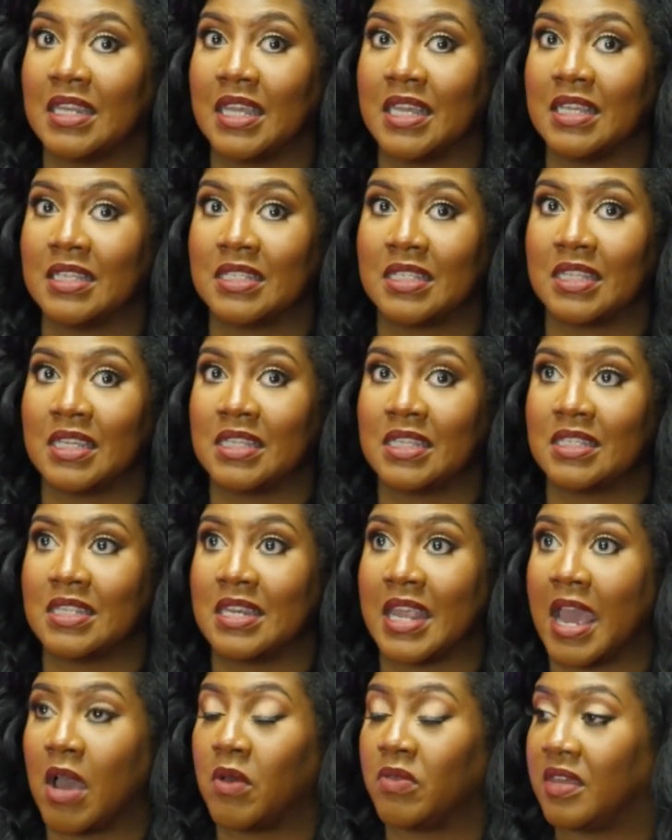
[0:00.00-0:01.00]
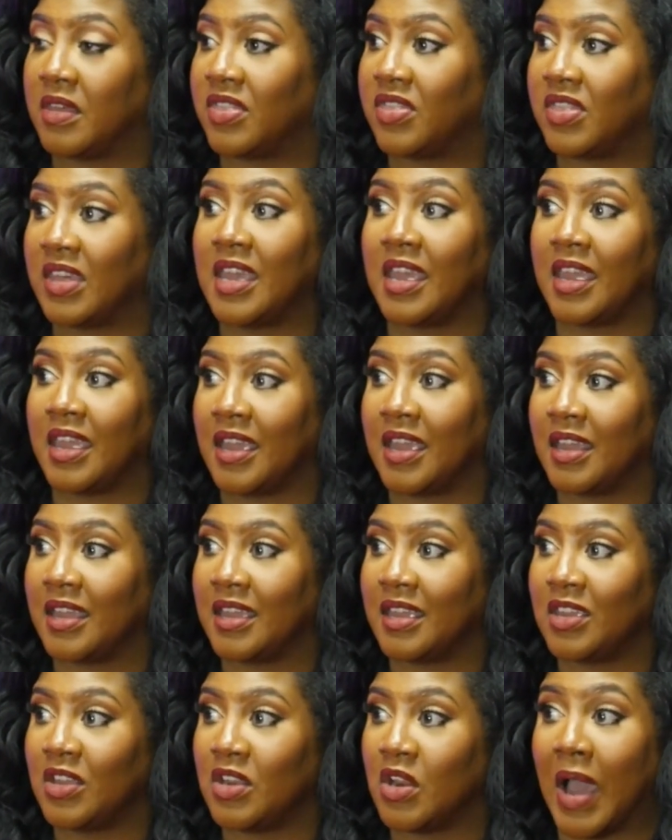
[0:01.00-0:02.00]
is is now the thing.
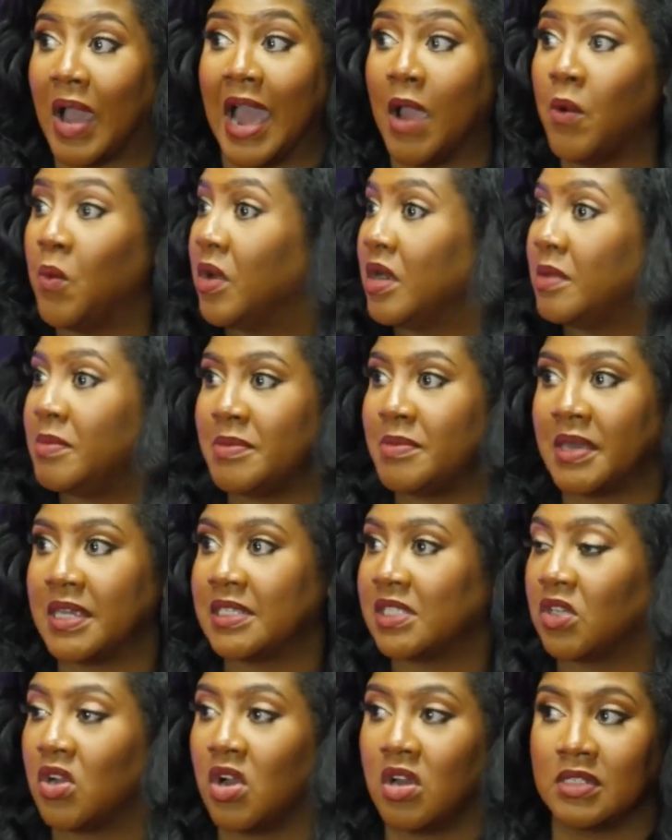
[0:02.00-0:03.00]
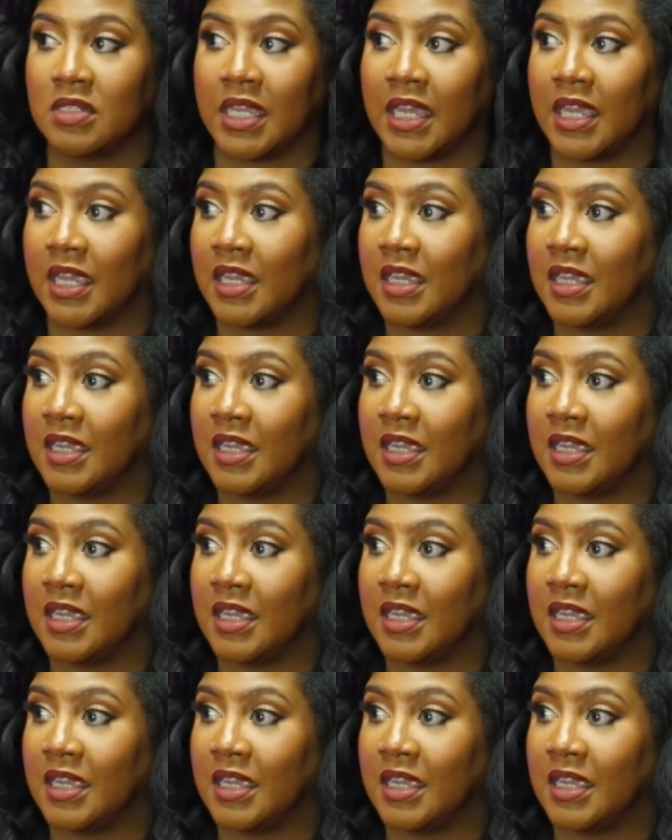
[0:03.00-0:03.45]
You know, yeah. I want to be basic all day.